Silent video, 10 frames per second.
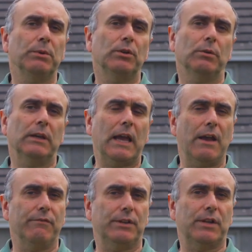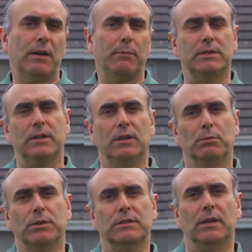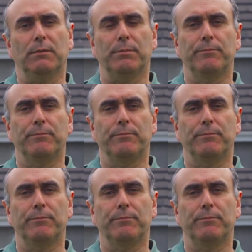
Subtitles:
be doing every time I say the word sleep.